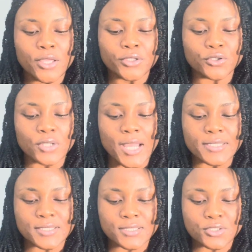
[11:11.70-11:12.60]
your
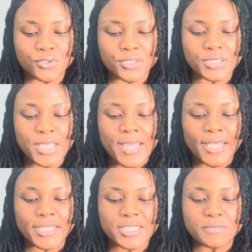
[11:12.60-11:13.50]
ancestors,
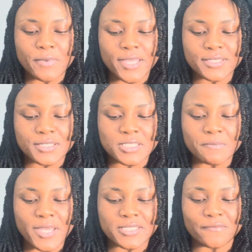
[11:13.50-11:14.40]
it is best to
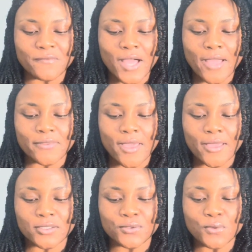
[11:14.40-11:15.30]
specify
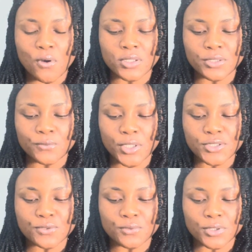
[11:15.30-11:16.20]
that you only want
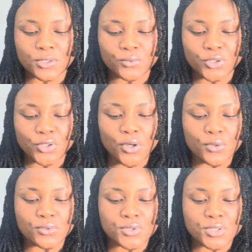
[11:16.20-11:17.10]
to work with
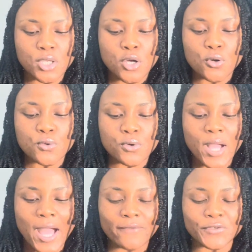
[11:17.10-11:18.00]
those who
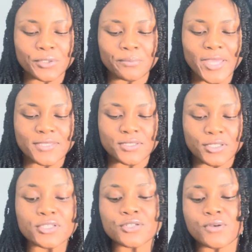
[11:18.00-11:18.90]
have your best
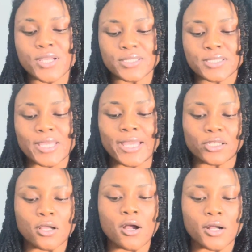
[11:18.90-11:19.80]
interests at
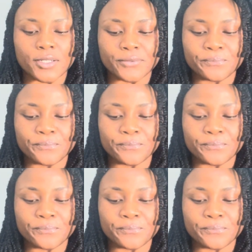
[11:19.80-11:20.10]
heart.